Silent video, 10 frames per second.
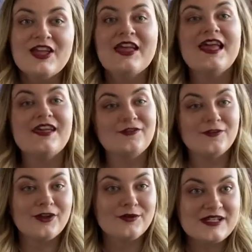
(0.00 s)
If you
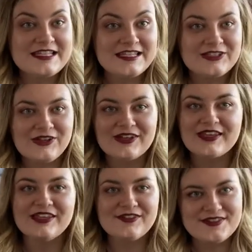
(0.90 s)
follow my TikTok and
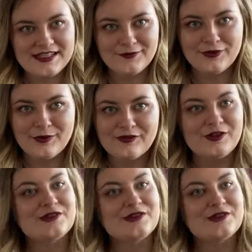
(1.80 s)
you'll have seen a few of my reels,